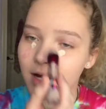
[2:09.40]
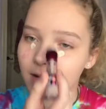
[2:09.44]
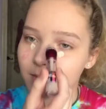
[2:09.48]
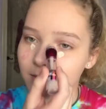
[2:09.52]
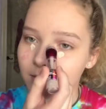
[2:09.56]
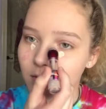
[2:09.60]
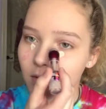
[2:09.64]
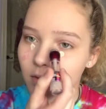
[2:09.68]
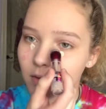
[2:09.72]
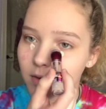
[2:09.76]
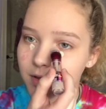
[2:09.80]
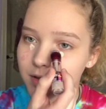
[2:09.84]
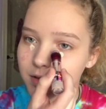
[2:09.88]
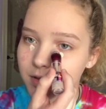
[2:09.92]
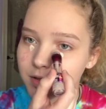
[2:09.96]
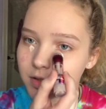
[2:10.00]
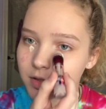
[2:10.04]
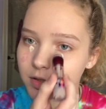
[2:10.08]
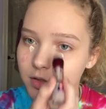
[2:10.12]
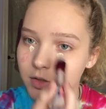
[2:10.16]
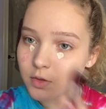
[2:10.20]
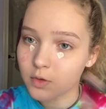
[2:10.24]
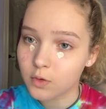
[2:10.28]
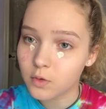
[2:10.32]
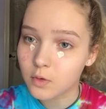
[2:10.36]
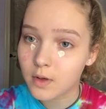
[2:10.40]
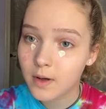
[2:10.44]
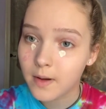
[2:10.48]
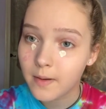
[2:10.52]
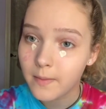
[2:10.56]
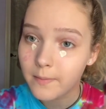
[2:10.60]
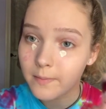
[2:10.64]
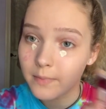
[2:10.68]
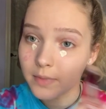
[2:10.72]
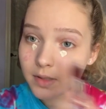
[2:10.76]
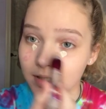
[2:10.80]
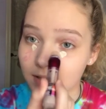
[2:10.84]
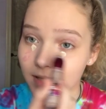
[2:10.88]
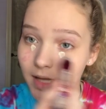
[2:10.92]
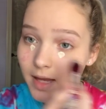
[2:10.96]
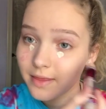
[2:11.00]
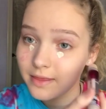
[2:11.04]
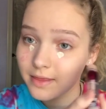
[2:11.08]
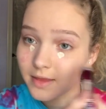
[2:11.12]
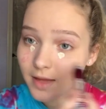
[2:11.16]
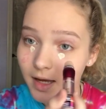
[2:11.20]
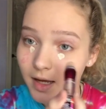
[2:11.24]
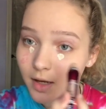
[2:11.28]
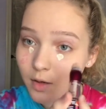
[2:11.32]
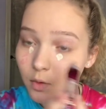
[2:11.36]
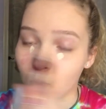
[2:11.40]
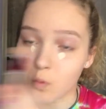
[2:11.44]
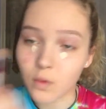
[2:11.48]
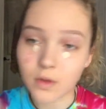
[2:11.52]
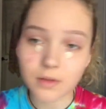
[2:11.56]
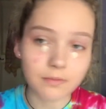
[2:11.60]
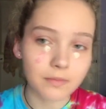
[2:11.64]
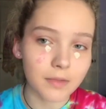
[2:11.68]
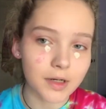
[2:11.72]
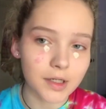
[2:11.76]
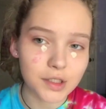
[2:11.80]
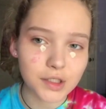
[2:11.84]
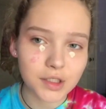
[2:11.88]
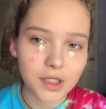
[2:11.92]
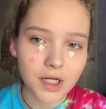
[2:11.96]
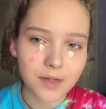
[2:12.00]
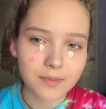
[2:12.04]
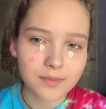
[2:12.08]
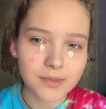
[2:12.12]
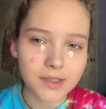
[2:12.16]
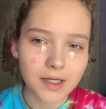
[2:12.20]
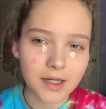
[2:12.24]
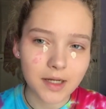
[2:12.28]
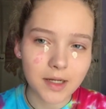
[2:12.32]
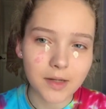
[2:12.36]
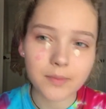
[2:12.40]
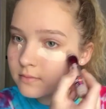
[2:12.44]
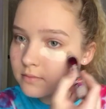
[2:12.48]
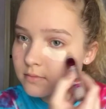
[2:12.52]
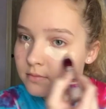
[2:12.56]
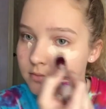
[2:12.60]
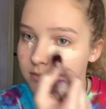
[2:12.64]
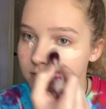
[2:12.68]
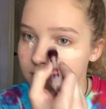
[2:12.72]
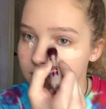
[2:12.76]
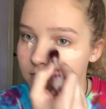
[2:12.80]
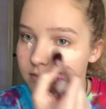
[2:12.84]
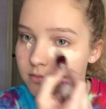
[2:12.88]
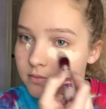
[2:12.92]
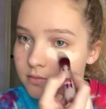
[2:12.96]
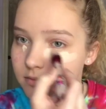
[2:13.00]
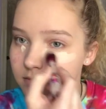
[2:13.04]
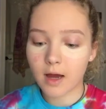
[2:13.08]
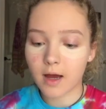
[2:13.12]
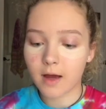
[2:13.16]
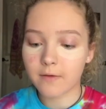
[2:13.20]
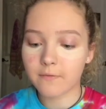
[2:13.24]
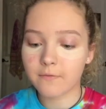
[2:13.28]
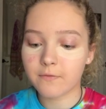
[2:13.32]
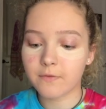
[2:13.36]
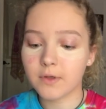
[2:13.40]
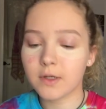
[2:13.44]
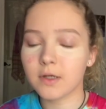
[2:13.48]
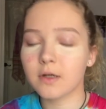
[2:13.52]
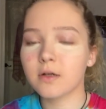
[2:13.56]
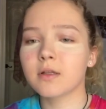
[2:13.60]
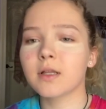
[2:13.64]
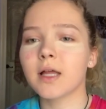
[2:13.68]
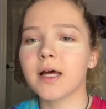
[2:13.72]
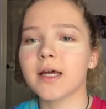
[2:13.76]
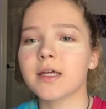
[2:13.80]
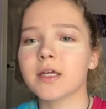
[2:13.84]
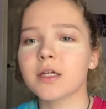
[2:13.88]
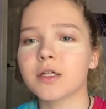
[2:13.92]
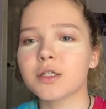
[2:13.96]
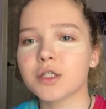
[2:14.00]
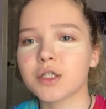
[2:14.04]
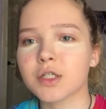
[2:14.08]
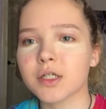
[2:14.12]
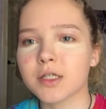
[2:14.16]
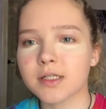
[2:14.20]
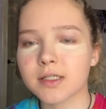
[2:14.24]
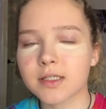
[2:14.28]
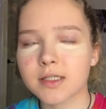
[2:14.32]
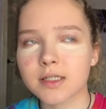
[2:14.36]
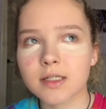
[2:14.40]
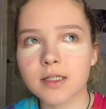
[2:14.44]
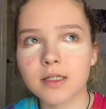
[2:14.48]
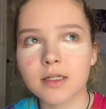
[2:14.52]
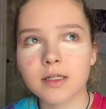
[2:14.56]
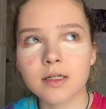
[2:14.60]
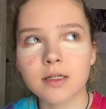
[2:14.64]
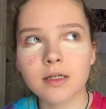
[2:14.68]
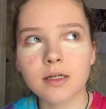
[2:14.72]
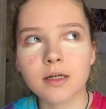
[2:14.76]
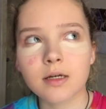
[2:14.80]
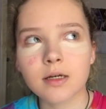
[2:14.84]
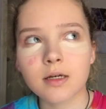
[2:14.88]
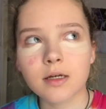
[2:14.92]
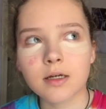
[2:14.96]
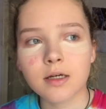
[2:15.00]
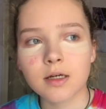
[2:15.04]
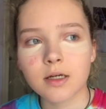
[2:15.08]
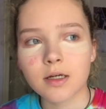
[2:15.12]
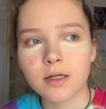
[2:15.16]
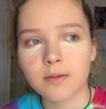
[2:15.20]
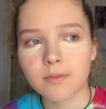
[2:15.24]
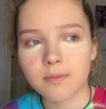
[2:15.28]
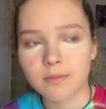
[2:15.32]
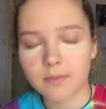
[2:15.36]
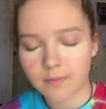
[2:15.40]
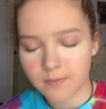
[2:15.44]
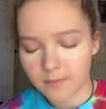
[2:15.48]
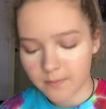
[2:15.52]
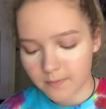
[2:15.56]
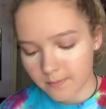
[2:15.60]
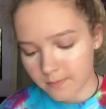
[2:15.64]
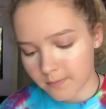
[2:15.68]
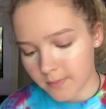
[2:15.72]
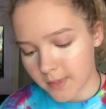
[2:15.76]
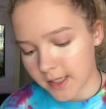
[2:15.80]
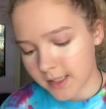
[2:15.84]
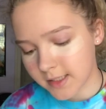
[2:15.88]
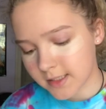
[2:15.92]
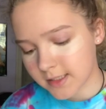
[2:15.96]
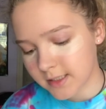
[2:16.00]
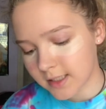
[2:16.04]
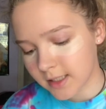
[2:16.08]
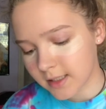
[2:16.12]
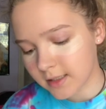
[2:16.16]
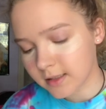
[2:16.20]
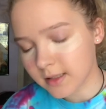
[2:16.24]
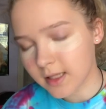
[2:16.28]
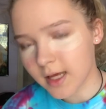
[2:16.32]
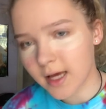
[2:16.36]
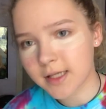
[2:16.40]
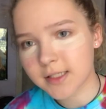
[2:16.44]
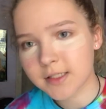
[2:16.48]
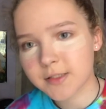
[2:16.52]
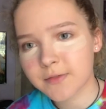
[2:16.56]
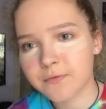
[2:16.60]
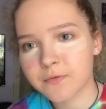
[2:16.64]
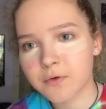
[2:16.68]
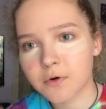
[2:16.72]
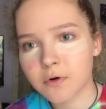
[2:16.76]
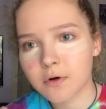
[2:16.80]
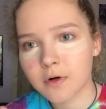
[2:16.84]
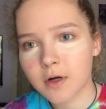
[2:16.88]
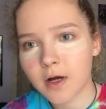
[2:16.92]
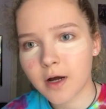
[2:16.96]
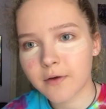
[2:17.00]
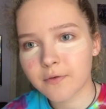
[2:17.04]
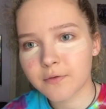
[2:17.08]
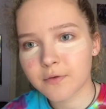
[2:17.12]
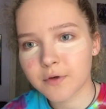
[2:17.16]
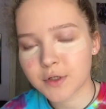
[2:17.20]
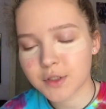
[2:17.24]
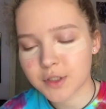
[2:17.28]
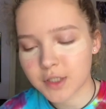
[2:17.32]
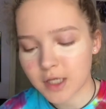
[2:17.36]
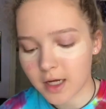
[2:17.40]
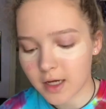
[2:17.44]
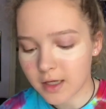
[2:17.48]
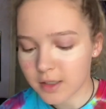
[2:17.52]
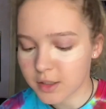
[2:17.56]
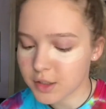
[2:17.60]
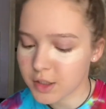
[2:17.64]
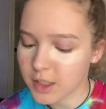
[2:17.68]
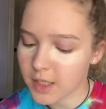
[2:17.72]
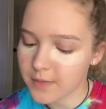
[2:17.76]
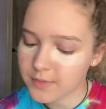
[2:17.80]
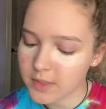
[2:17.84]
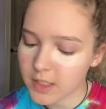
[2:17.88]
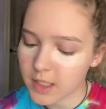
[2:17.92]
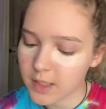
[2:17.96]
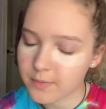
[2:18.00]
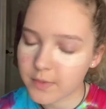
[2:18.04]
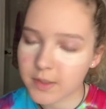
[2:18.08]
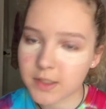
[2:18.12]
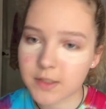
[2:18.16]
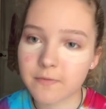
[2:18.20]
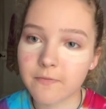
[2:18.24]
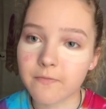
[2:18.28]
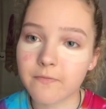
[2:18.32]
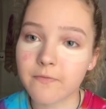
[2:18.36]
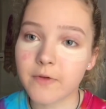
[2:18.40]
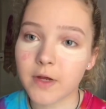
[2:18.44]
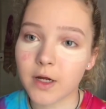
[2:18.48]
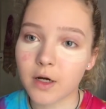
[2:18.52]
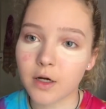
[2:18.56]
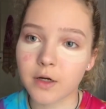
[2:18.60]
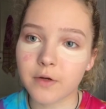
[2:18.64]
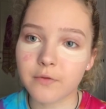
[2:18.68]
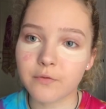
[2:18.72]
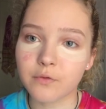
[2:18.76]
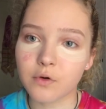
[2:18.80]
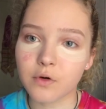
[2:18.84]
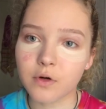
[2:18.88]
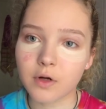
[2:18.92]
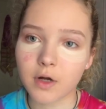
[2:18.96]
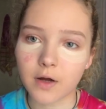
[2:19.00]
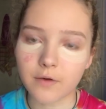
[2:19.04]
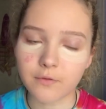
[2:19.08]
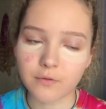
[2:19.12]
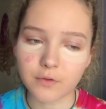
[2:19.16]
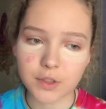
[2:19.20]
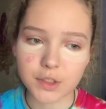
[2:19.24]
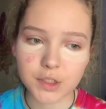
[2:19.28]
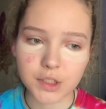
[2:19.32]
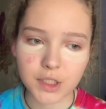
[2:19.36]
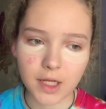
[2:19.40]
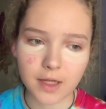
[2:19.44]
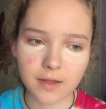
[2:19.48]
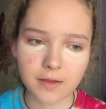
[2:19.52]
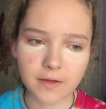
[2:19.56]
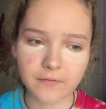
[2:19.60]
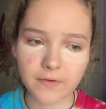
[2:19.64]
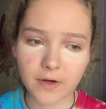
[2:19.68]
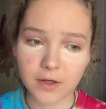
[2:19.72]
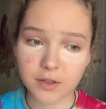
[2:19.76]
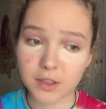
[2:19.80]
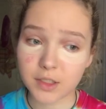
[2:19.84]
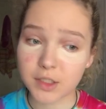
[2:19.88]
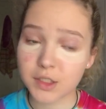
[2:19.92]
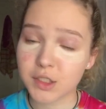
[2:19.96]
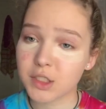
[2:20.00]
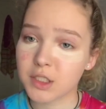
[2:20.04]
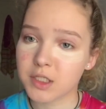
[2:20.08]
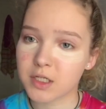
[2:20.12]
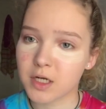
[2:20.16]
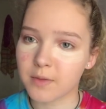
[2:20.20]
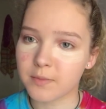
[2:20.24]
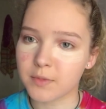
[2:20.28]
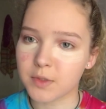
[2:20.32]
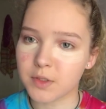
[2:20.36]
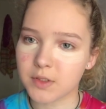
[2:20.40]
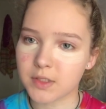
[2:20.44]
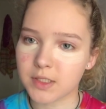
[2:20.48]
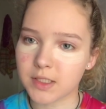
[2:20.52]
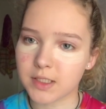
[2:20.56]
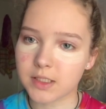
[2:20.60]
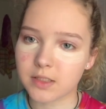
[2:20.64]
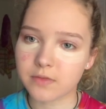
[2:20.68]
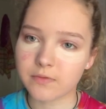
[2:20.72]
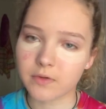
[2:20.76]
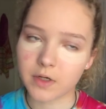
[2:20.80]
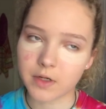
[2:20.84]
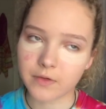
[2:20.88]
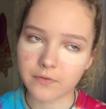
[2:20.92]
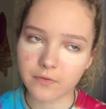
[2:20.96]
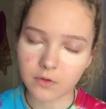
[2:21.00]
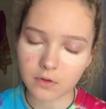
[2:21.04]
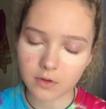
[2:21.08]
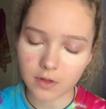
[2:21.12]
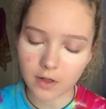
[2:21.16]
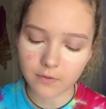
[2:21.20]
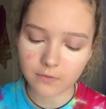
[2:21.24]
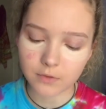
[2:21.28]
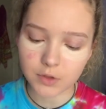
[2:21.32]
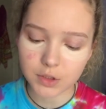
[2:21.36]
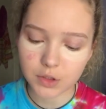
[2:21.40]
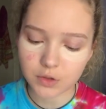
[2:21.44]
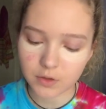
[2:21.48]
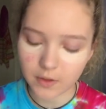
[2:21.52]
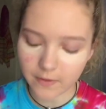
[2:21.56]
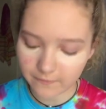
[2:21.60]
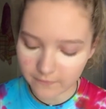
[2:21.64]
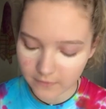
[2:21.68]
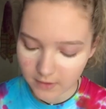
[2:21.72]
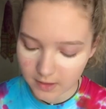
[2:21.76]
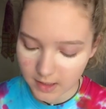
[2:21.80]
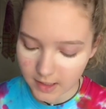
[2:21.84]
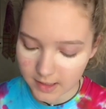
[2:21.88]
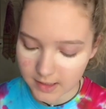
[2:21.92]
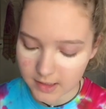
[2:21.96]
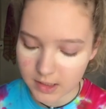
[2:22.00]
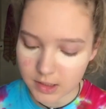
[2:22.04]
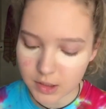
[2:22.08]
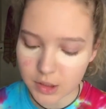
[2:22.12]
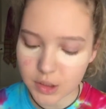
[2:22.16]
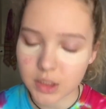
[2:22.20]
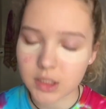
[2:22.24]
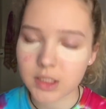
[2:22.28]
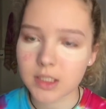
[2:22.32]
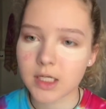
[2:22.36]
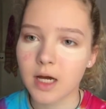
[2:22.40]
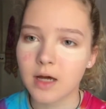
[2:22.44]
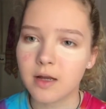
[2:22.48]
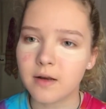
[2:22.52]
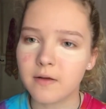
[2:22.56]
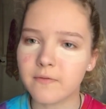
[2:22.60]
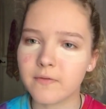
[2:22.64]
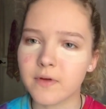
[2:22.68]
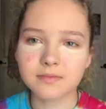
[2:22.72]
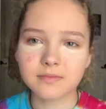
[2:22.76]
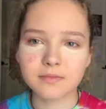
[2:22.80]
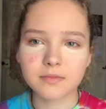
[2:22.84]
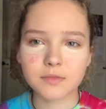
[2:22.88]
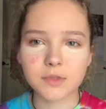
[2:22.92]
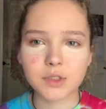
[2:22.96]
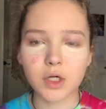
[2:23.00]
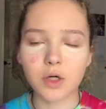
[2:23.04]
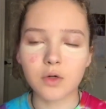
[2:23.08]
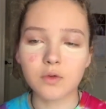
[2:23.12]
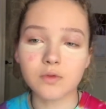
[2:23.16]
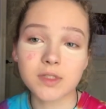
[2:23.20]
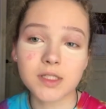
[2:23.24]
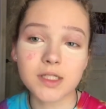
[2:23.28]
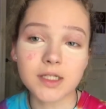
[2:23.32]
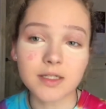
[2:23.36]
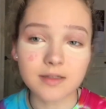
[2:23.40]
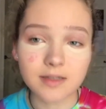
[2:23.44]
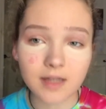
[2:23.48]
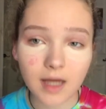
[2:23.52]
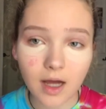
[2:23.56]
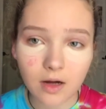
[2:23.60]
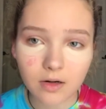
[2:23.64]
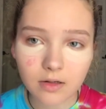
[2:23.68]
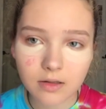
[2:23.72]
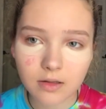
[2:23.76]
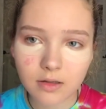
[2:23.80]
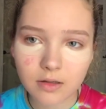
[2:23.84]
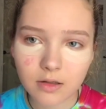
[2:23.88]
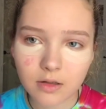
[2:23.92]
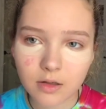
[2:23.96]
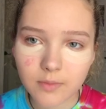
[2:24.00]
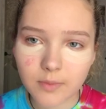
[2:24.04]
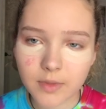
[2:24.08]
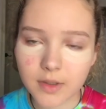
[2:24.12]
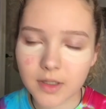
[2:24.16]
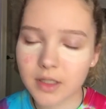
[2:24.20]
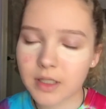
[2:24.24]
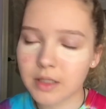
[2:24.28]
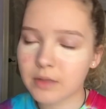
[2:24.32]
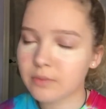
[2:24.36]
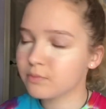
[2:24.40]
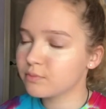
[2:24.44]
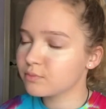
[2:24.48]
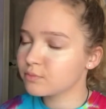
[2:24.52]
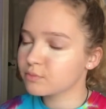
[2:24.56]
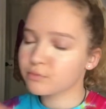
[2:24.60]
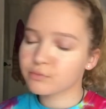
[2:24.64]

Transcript: I'm going to blend that with my Shape Tape. I feel like it just makes it less full coverage. Shape Tape is very full coverage and the foundation I'm using is very full coverage, so I feel like this just kind of tones it down a little bit.